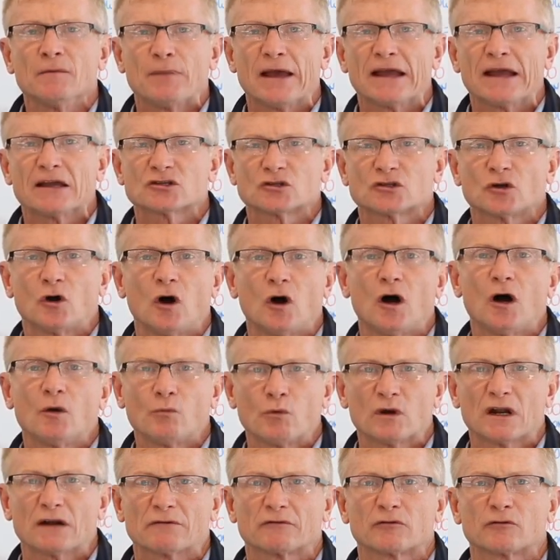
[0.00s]
based
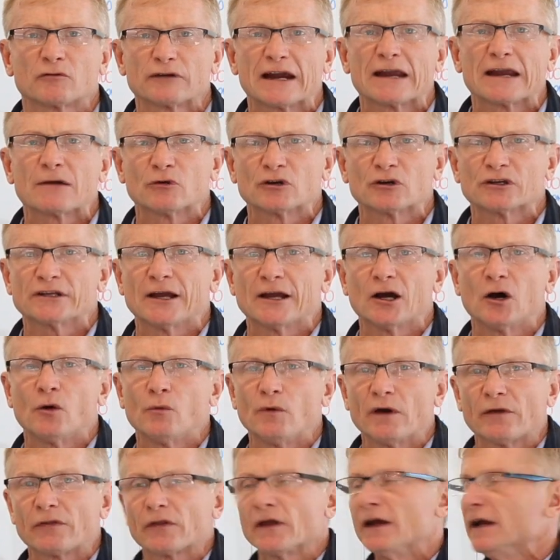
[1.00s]
on whatever rate we're
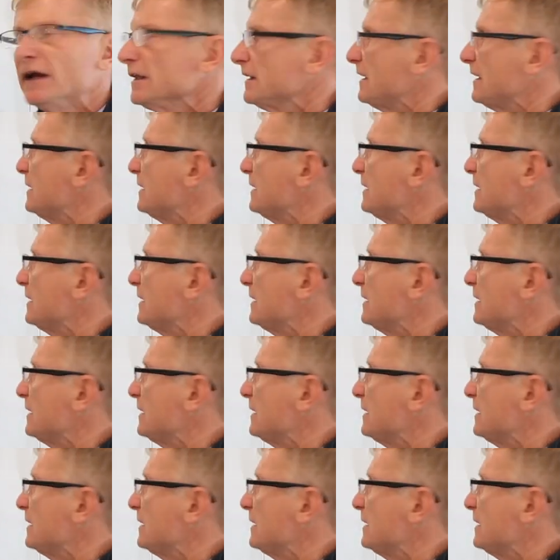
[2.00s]
dealing with. The